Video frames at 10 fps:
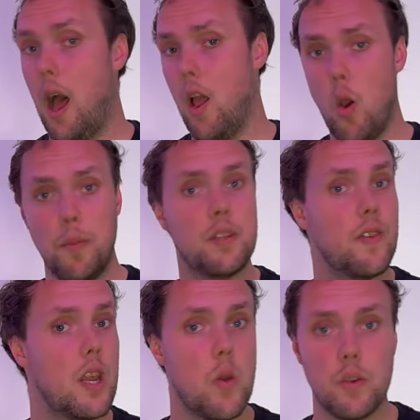I hope this
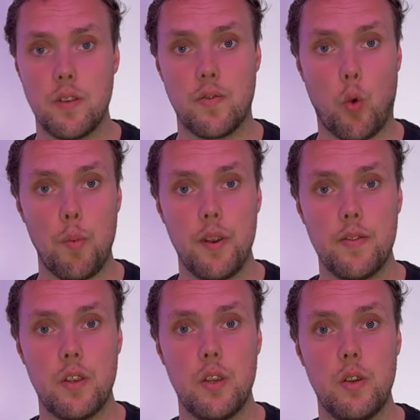video was
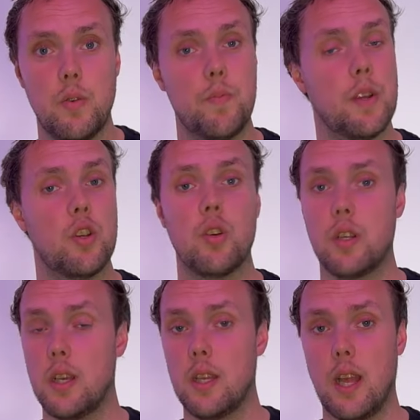informative to you. Make sure
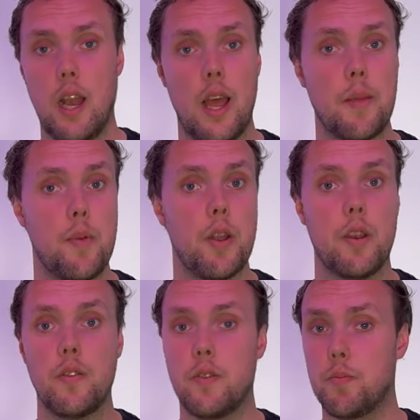to hit that like
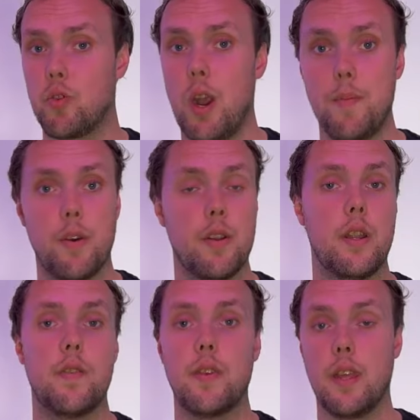button, subscribe button,
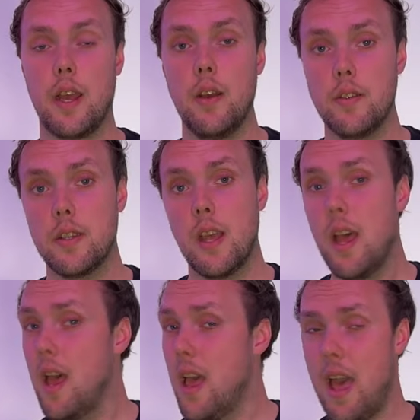and everything else,
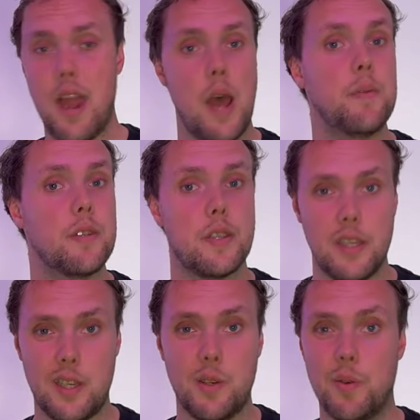and I will
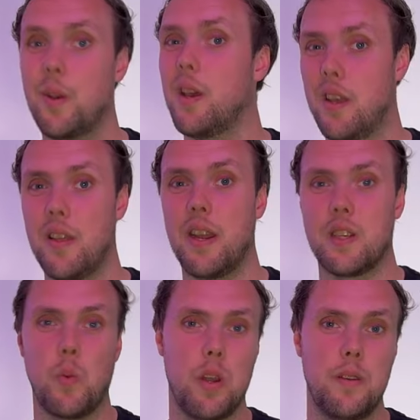see you in the
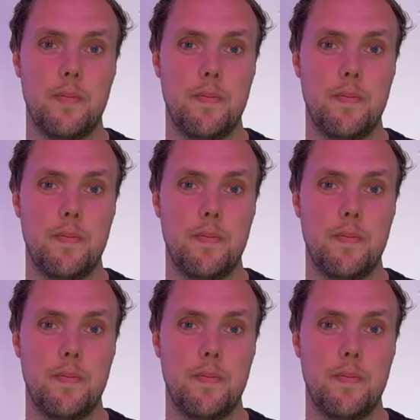next one.